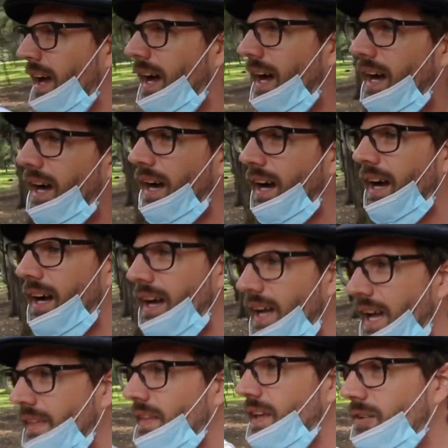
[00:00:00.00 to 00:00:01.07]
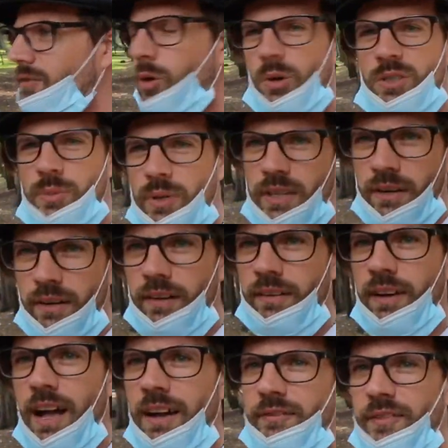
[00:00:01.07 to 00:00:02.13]
and then of course with
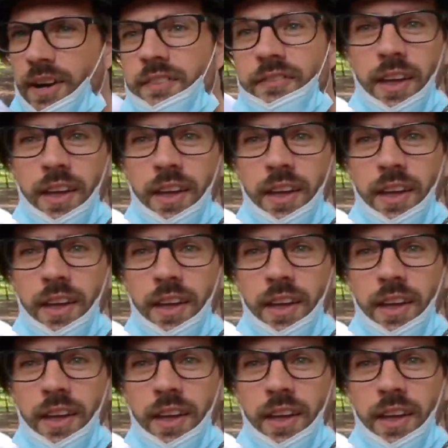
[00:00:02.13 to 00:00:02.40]
her very